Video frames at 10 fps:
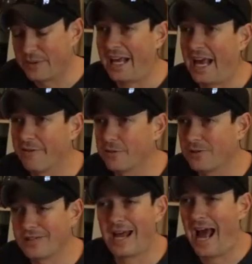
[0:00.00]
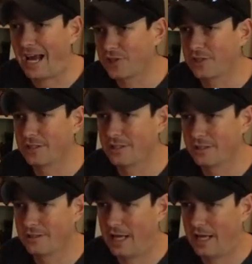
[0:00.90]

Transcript: behaviors and actions